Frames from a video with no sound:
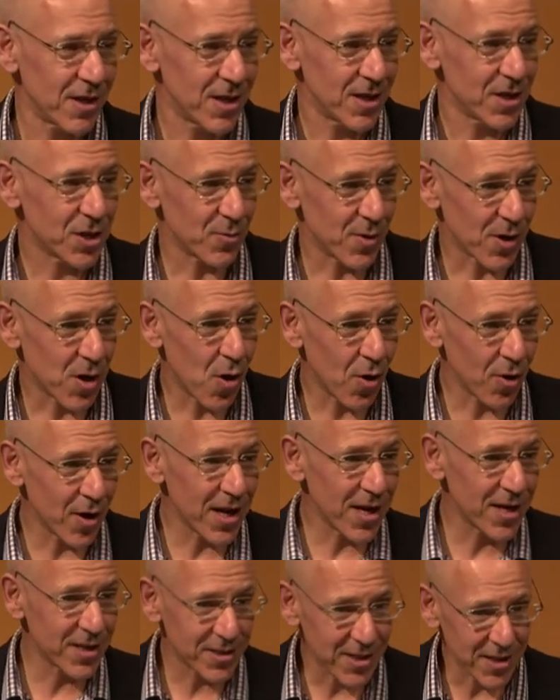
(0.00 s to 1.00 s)
So a
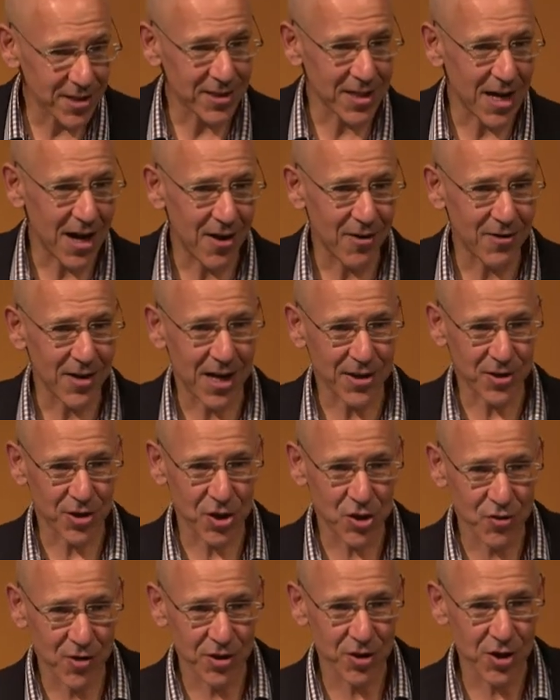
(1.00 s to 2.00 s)
colleague sits down, has a
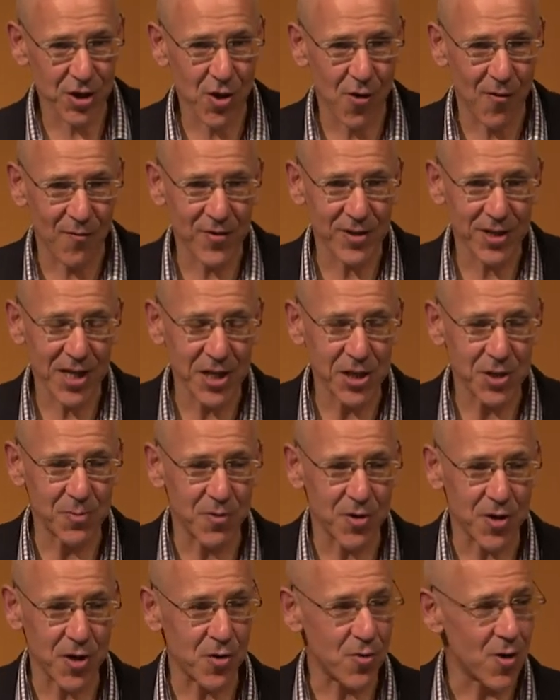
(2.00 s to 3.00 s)
structured conversation
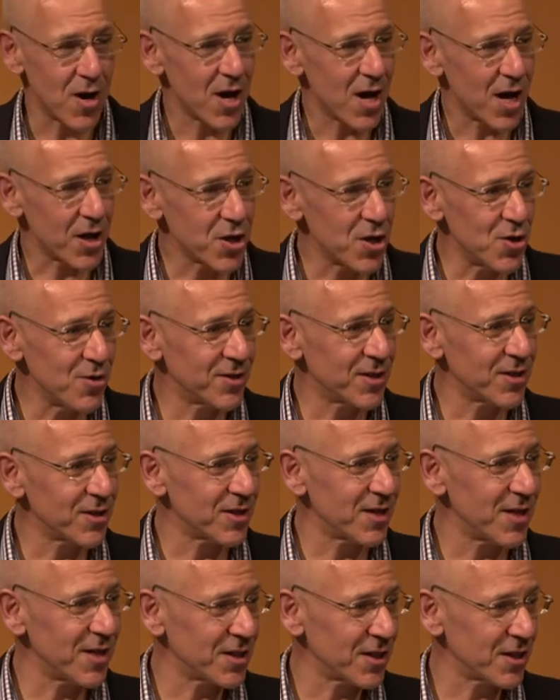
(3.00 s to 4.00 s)
with you, and uses
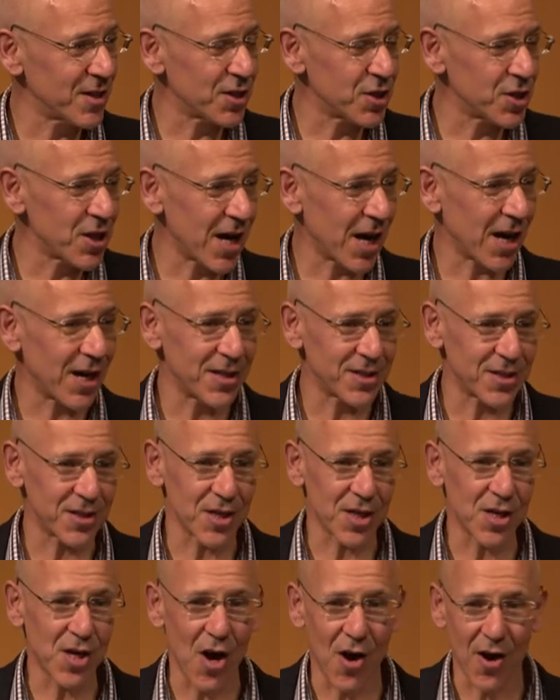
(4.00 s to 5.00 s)
this as a checklist, as
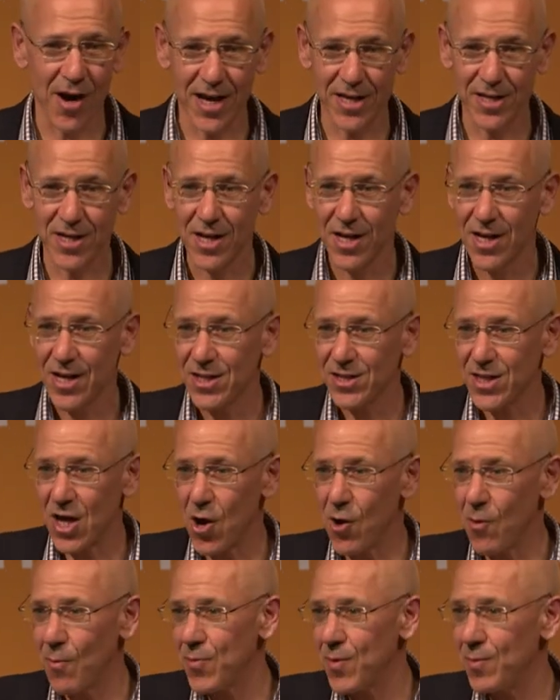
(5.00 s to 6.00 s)
a guide to
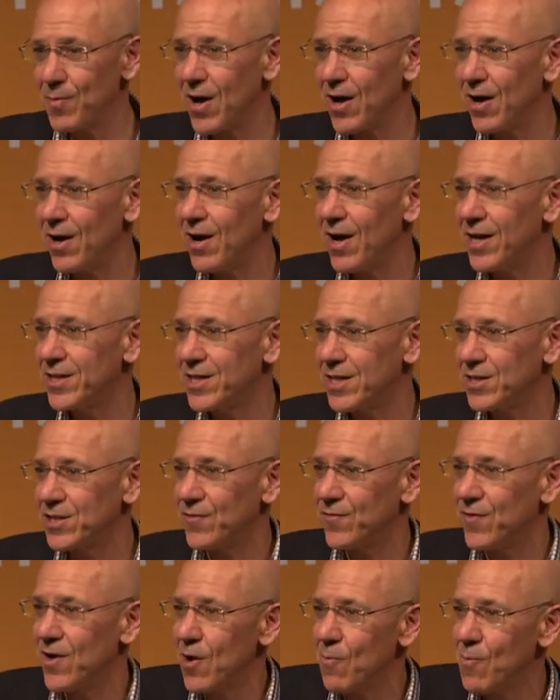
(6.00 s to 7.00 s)
help them
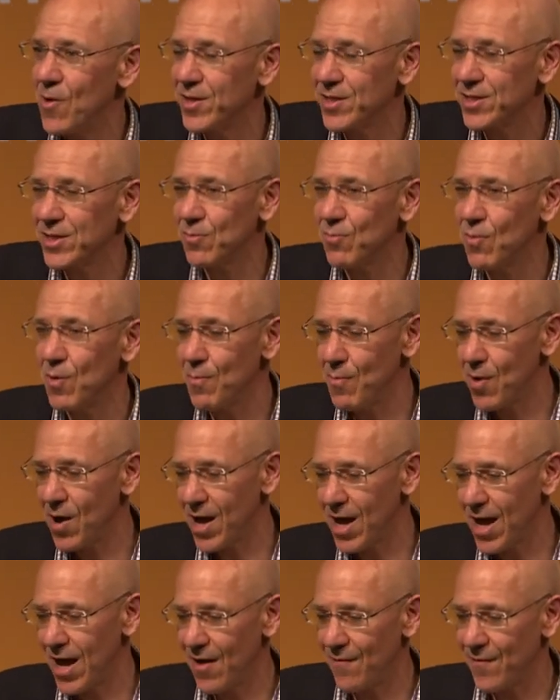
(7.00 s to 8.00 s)
identify whether someone might
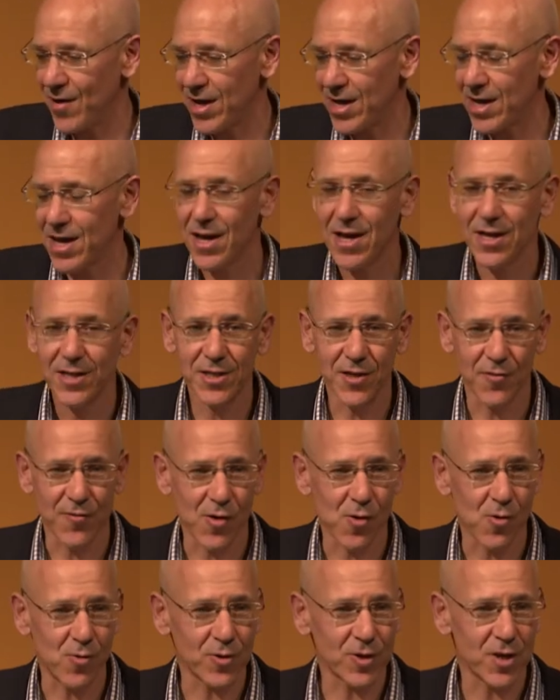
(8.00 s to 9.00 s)
have a
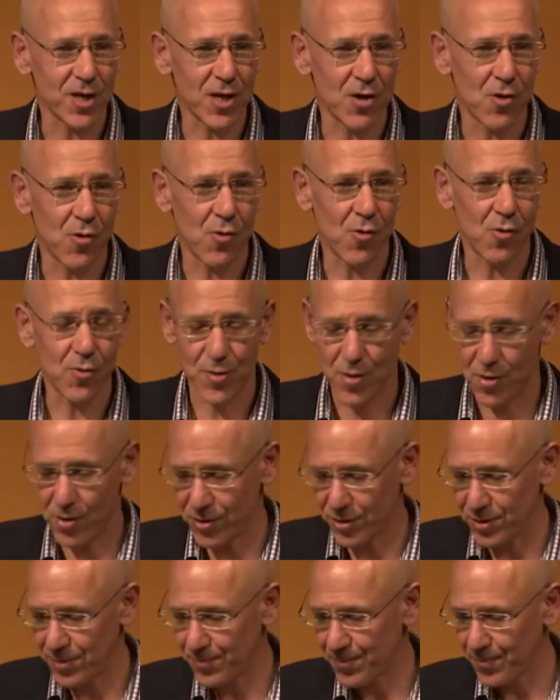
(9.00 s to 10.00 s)
difficulty or
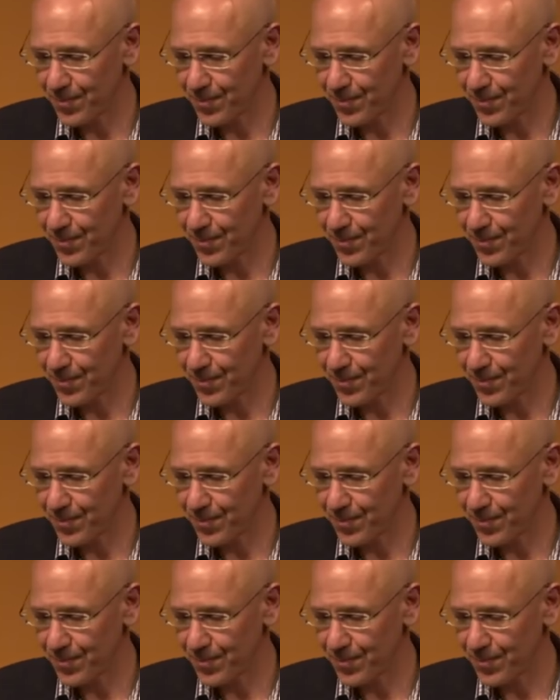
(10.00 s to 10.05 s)
not.